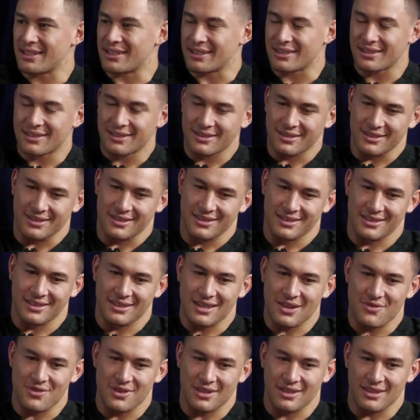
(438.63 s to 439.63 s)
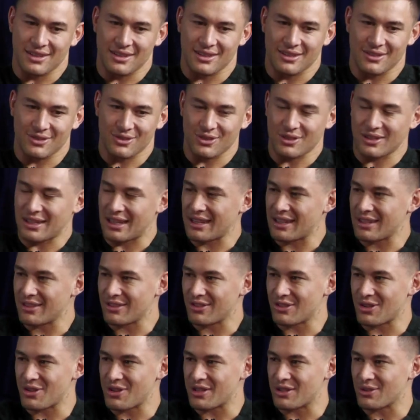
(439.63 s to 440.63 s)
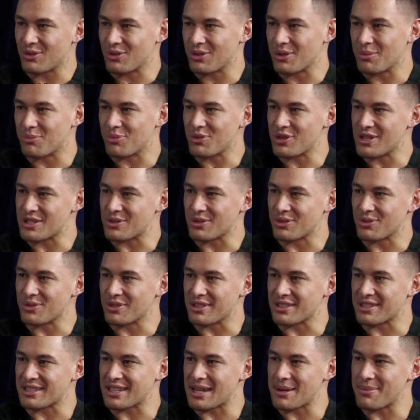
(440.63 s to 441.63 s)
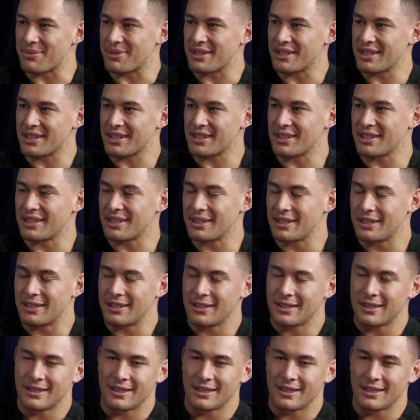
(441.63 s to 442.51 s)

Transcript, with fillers: like just having a sort of like knowing all the boys are doing the same thing, yeah,